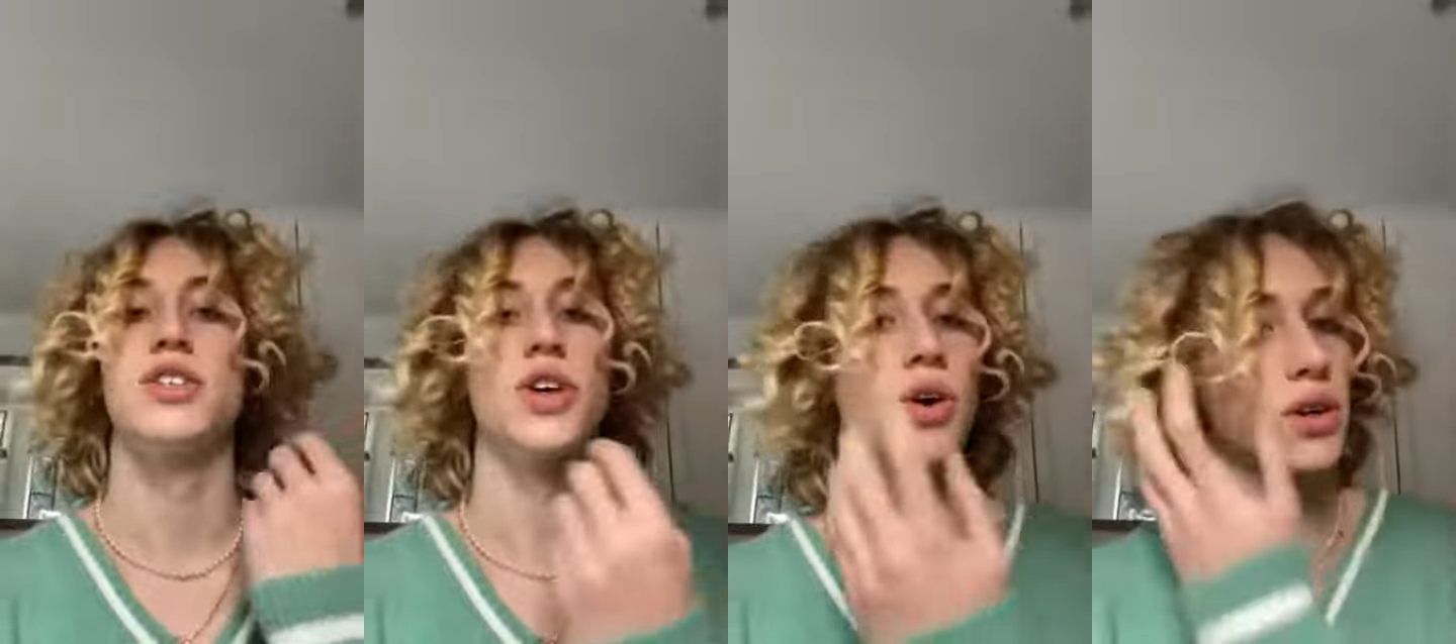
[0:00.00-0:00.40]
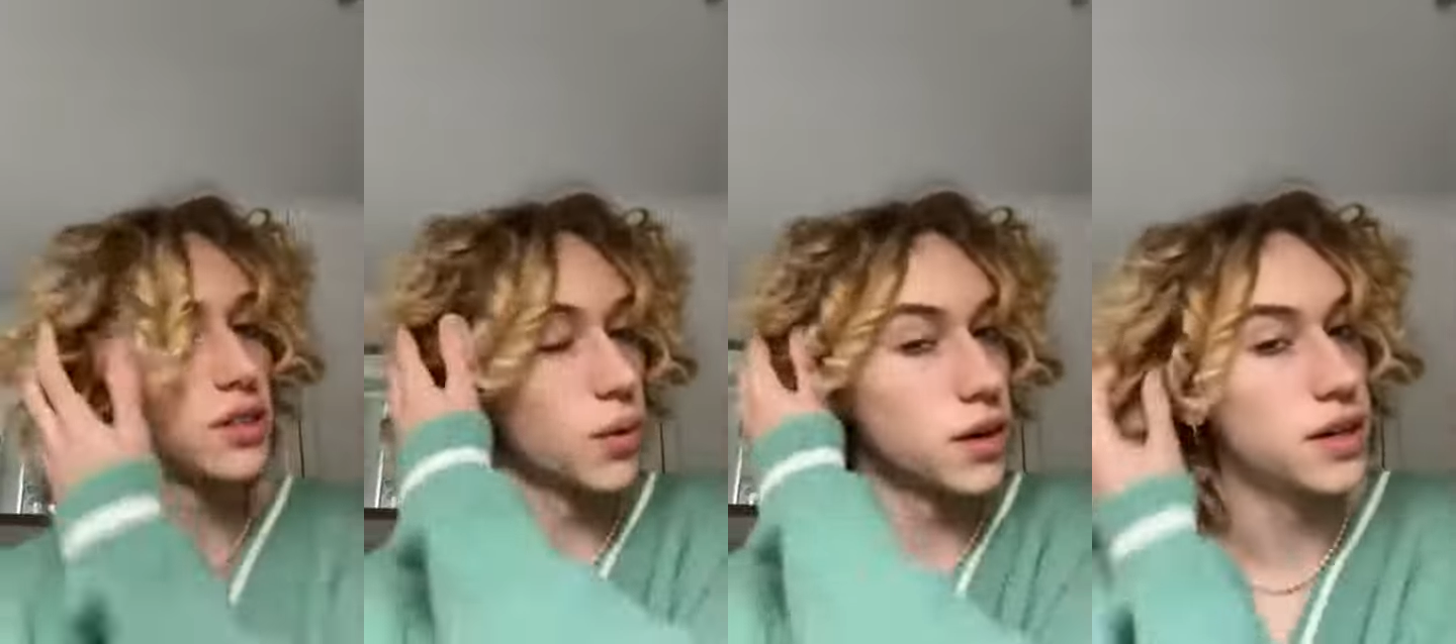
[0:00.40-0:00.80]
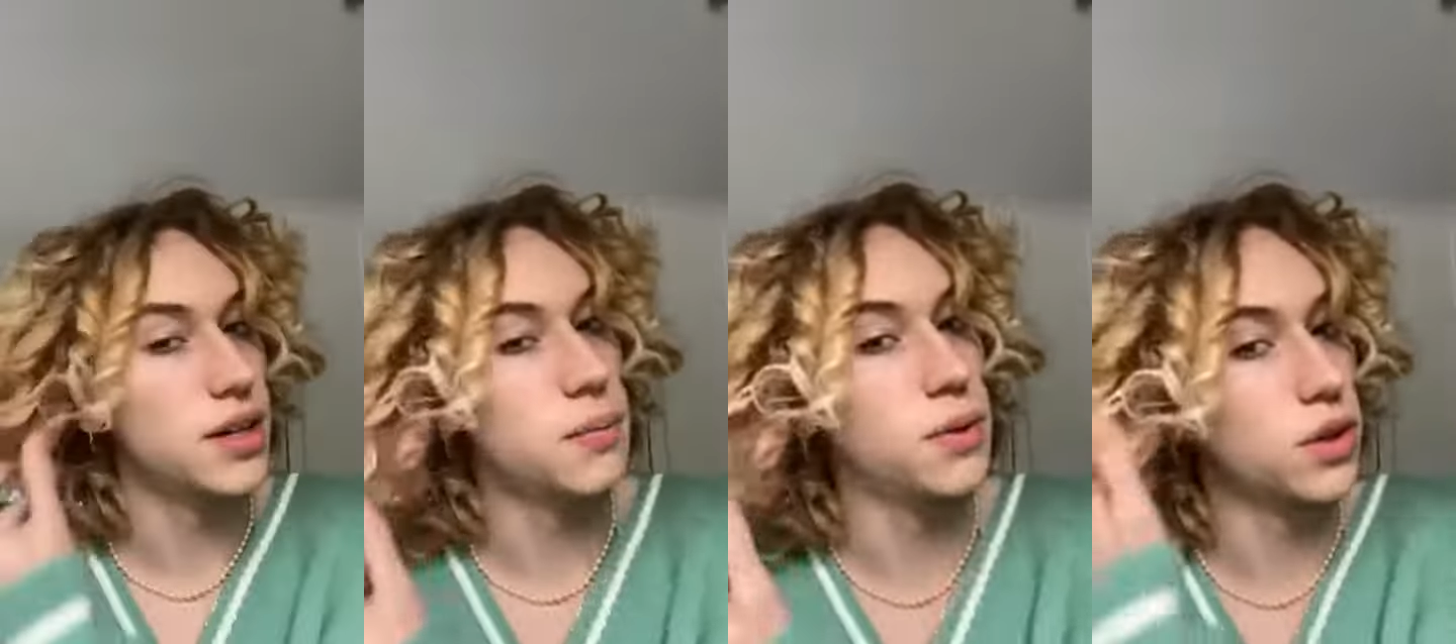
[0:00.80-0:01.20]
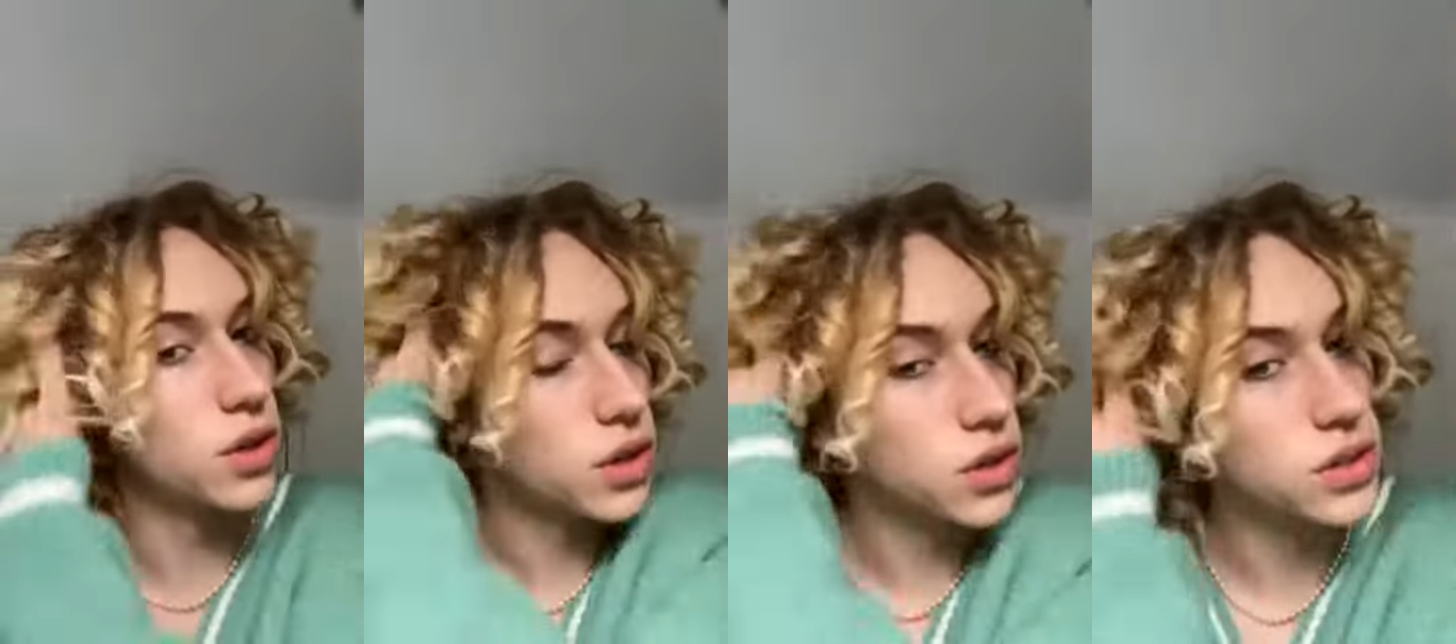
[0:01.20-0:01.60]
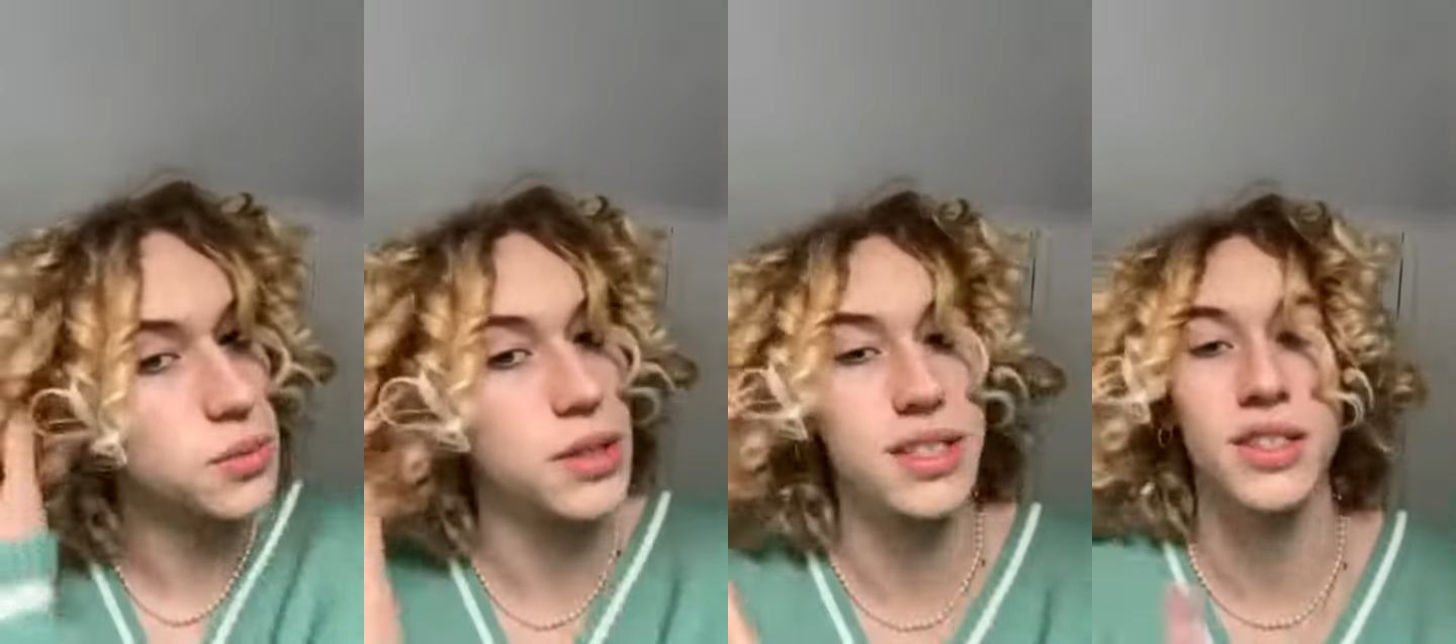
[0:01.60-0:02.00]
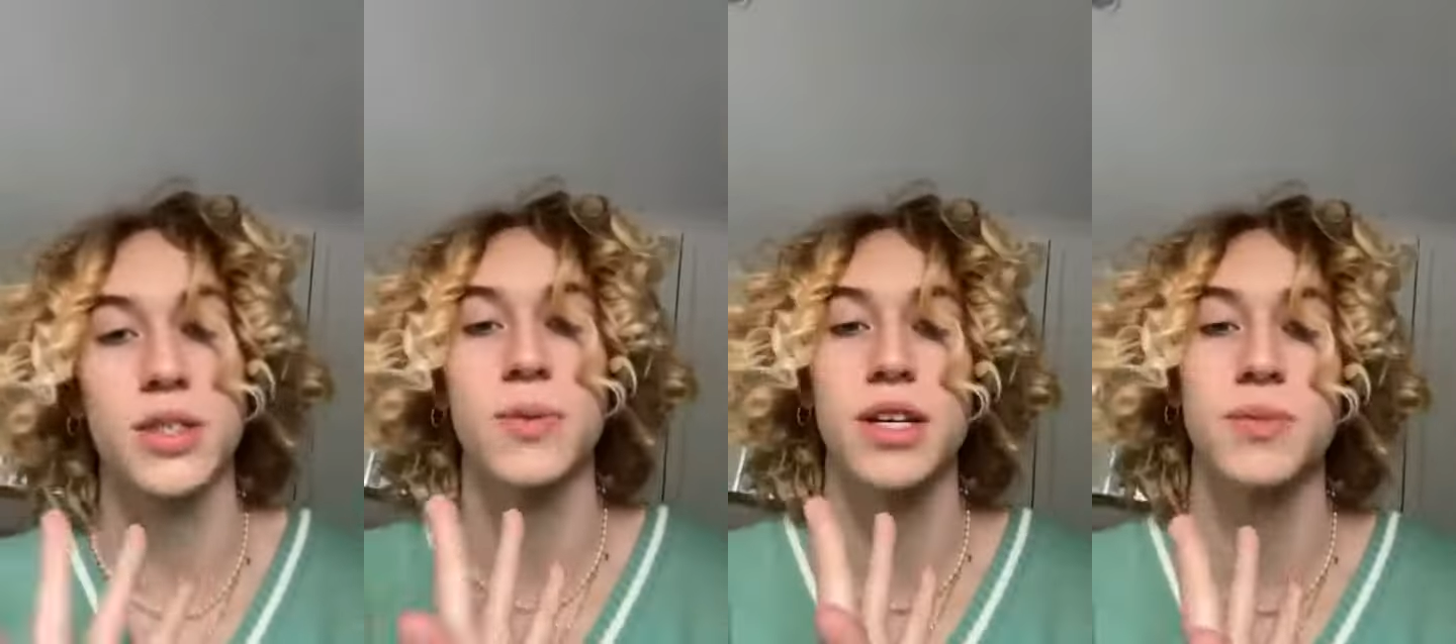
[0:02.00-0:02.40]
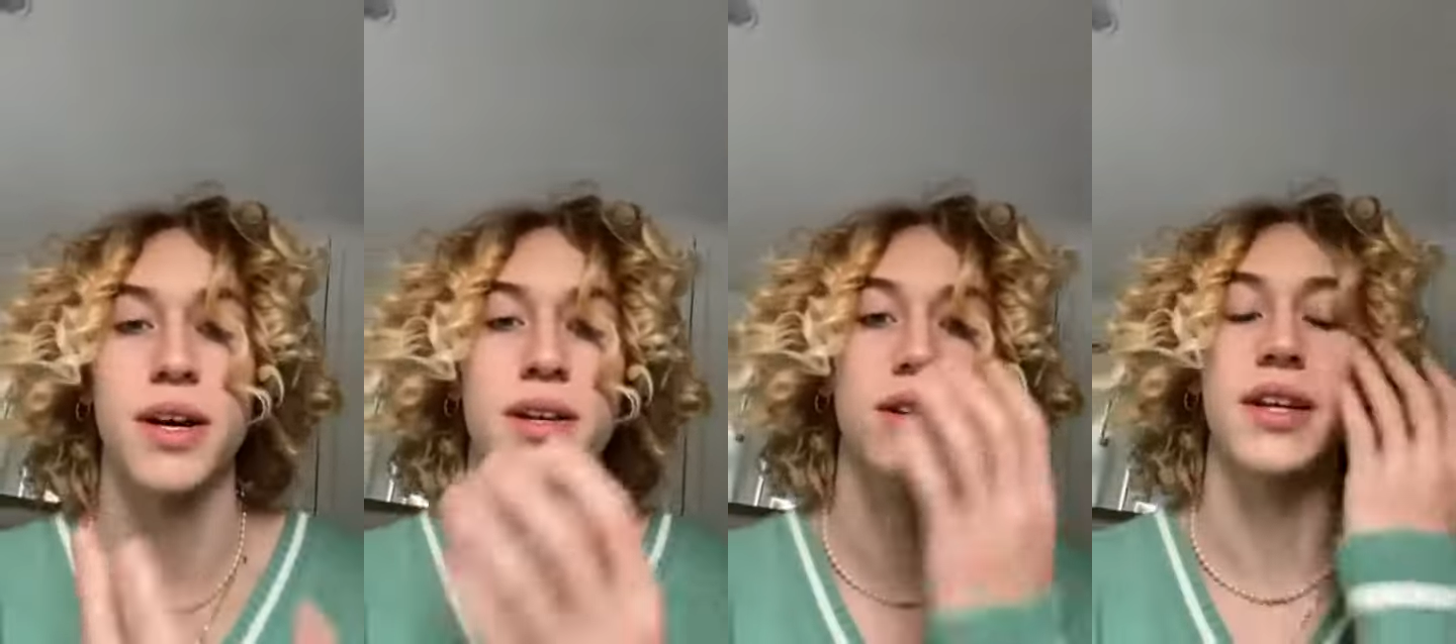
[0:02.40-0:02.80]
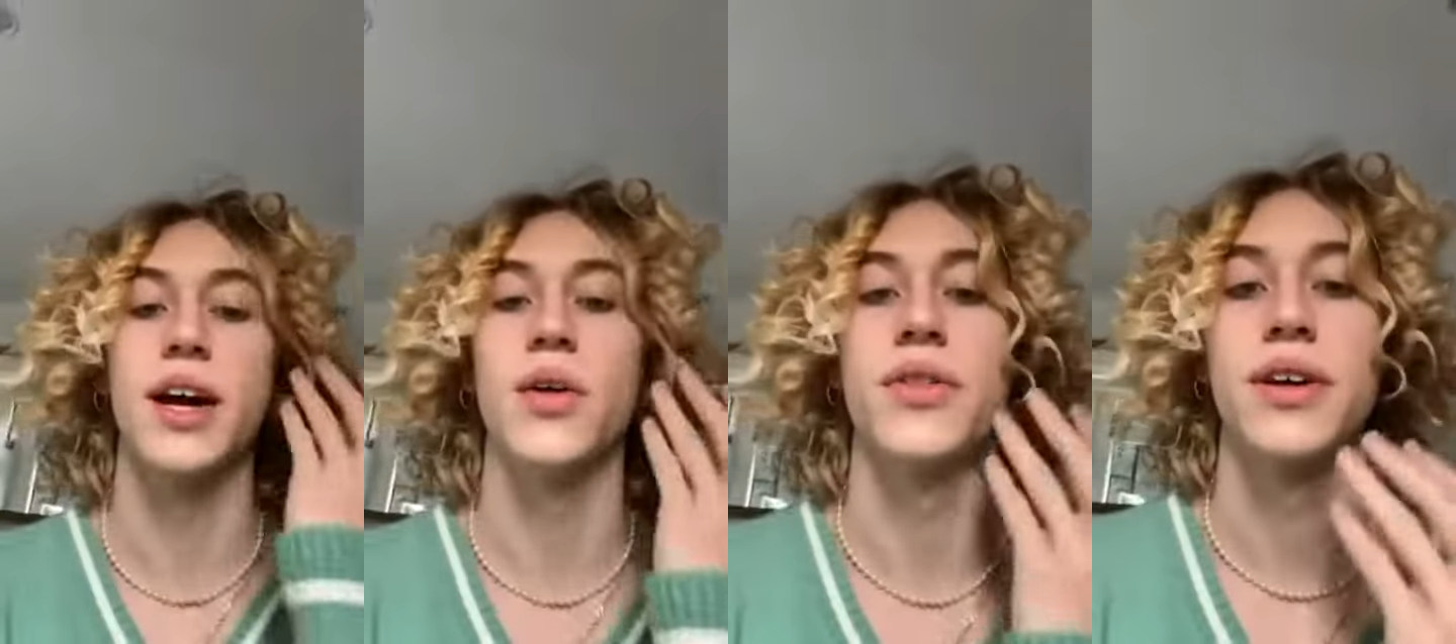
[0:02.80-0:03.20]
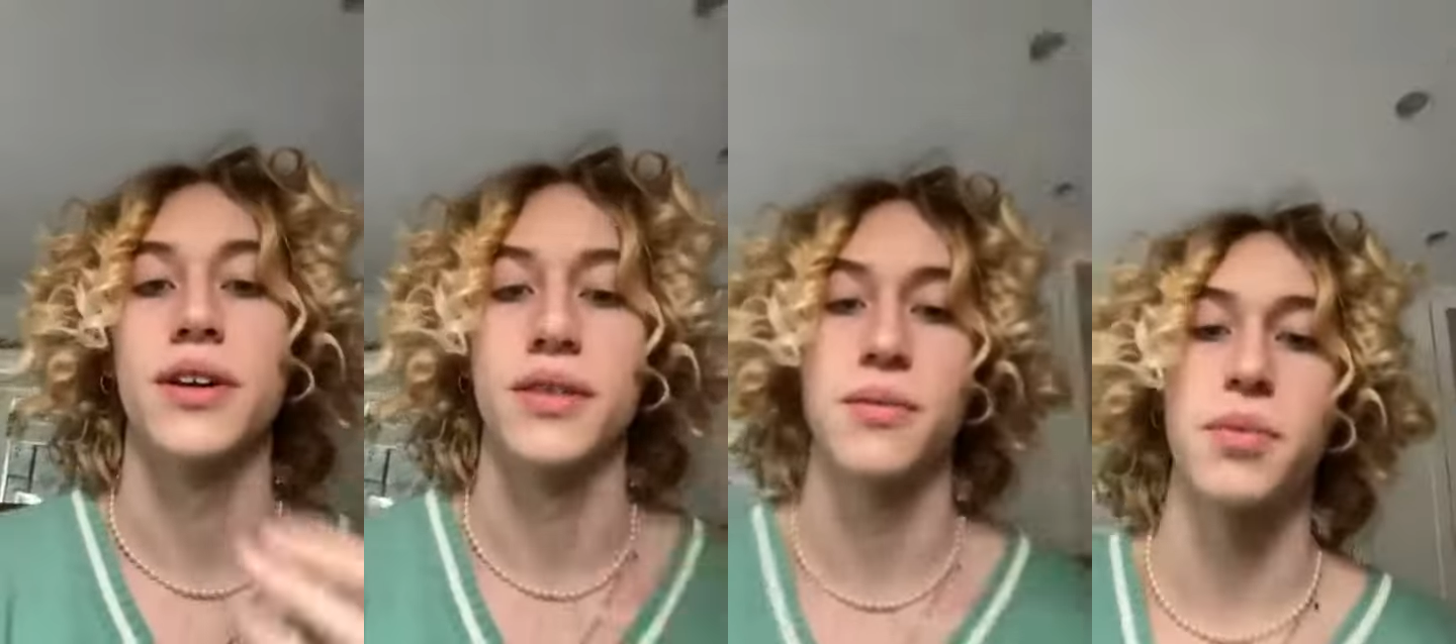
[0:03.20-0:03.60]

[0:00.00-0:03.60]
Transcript: so because I want to keep the curls because it just makes my hair look healthier.